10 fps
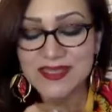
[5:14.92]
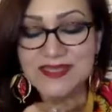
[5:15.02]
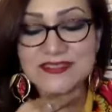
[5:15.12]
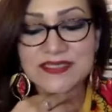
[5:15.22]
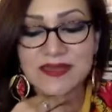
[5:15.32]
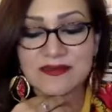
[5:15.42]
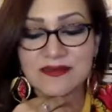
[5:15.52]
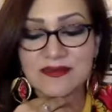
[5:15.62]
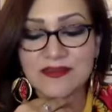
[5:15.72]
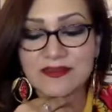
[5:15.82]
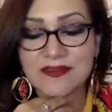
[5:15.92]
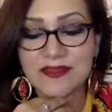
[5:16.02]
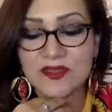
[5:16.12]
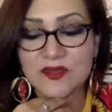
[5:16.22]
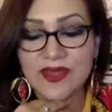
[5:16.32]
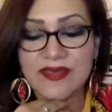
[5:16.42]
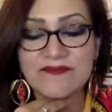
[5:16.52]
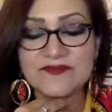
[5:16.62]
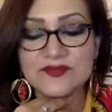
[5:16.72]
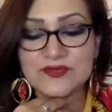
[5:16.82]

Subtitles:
he said, you have to